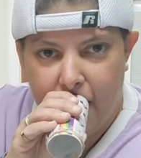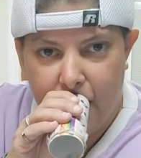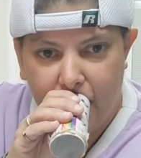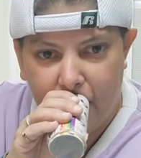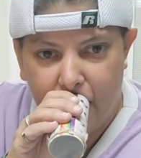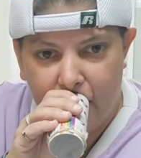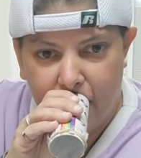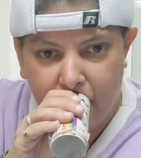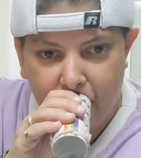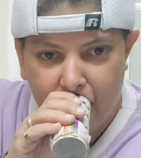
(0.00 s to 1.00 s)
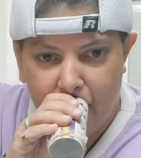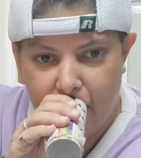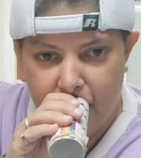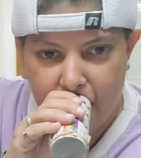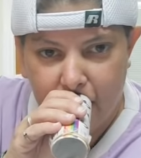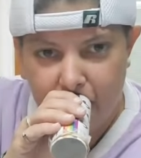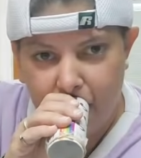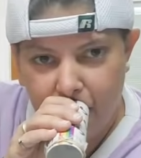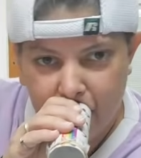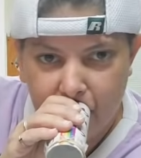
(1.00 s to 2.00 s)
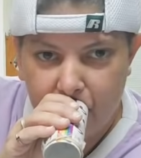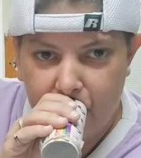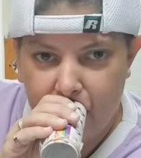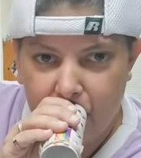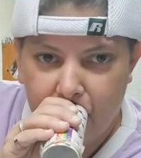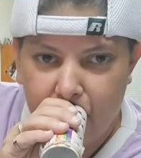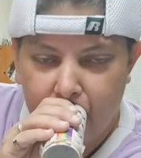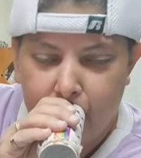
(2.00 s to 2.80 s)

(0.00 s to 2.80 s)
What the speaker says: la la la la.